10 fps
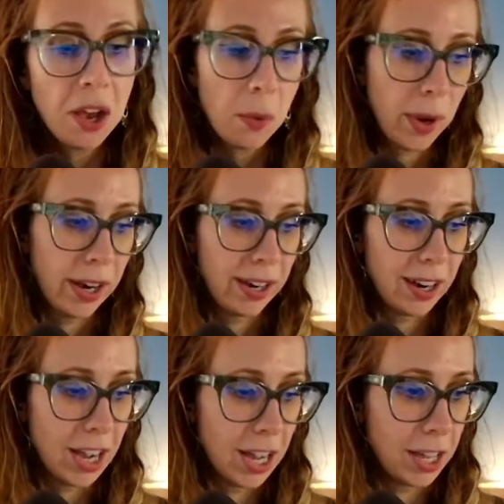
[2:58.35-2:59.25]
where,
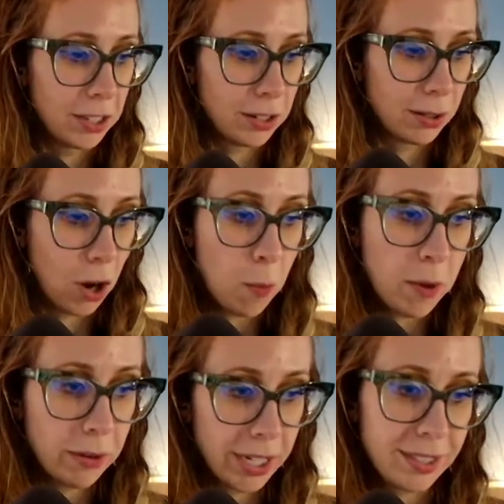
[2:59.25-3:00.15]

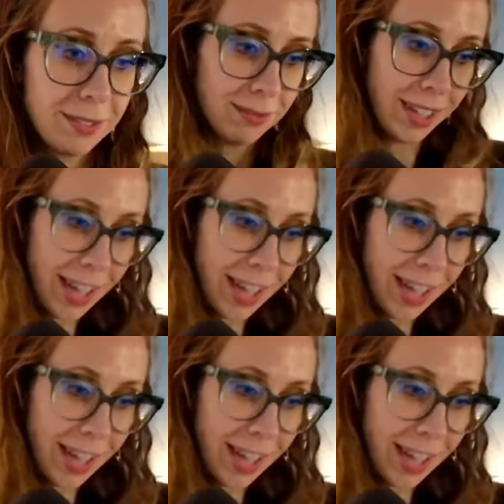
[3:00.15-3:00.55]
open rates,